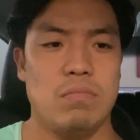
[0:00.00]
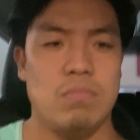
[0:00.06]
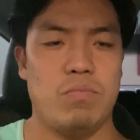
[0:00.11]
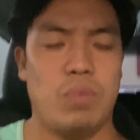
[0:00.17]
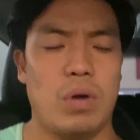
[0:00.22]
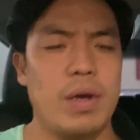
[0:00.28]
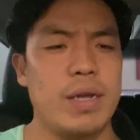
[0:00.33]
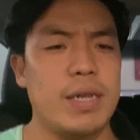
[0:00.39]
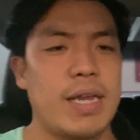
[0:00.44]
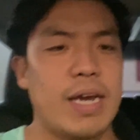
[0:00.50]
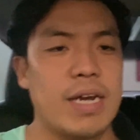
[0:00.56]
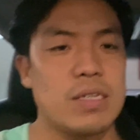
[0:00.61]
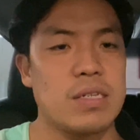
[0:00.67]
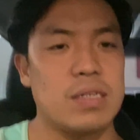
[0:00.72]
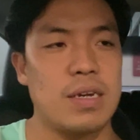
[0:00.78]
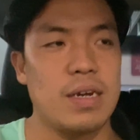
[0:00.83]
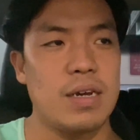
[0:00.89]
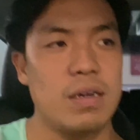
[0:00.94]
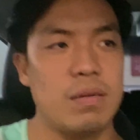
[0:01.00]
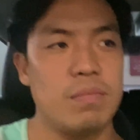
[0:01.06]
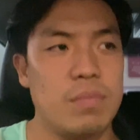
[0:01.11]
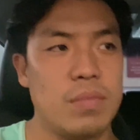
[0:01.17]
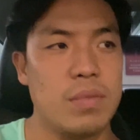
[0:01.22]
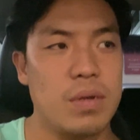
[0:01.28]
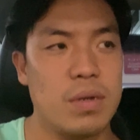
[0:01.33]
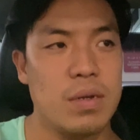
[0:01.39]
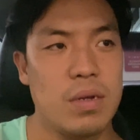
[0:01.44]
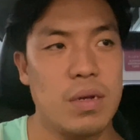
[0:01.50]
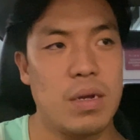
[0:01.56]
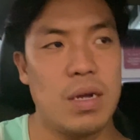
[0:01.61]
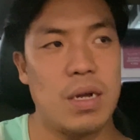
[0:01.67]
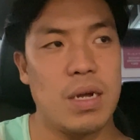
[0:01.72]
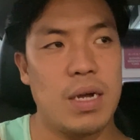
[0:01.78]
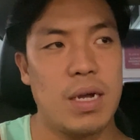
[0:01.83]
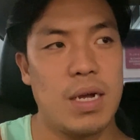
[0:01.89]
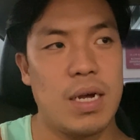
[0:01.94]
probably next time
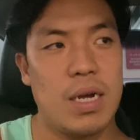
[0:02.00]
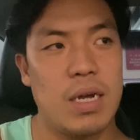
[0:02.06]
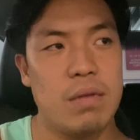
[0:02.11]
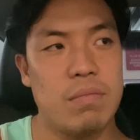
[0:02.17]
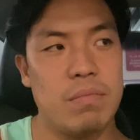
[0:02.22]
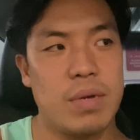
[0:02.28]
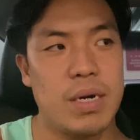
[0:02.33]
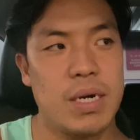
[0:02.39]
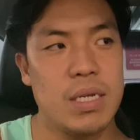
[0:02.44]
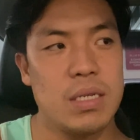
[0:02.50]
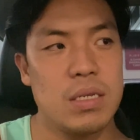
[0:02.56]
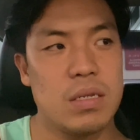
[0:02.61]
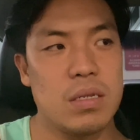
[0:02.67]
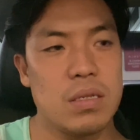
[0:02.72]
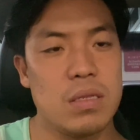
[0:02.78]
I might